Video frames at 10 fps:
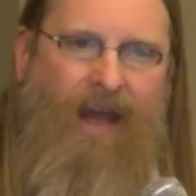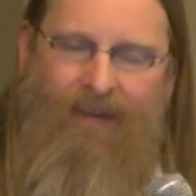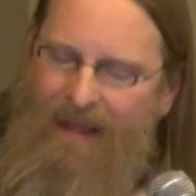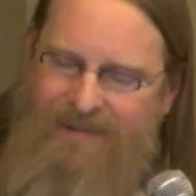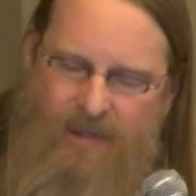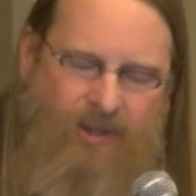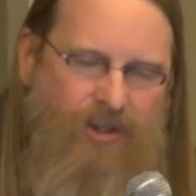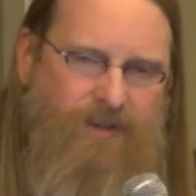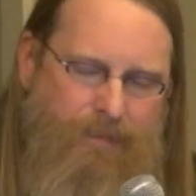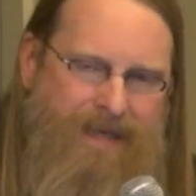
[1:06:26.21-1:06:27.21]
And that's not
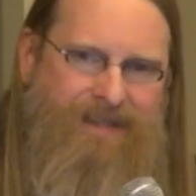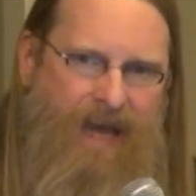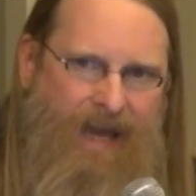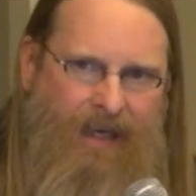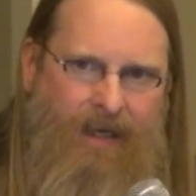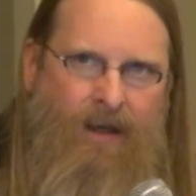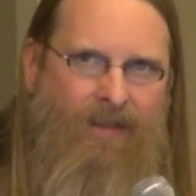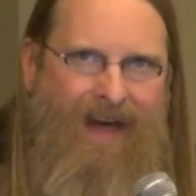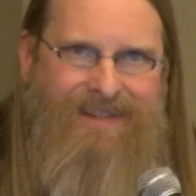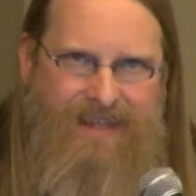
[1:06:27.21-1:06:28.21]
just me saying it,
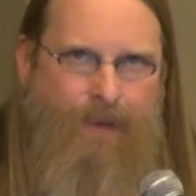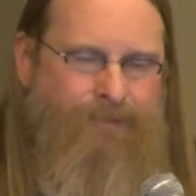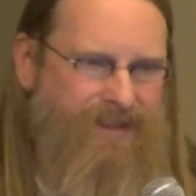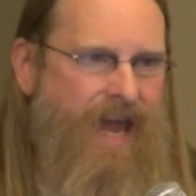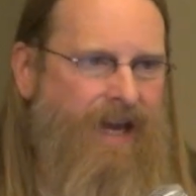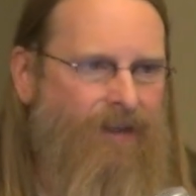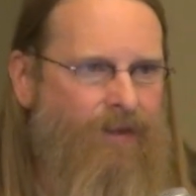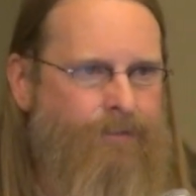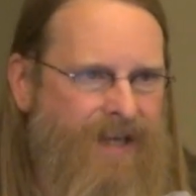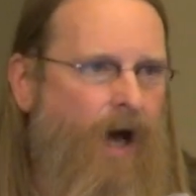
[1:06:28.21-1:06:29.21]
that's them saying it
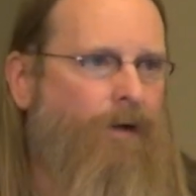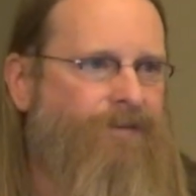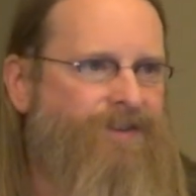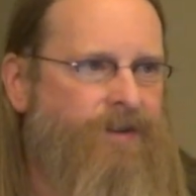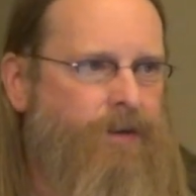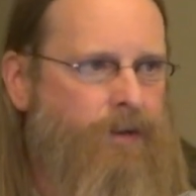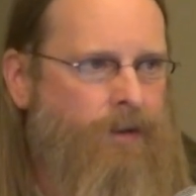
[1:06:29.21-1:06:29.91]
themselves.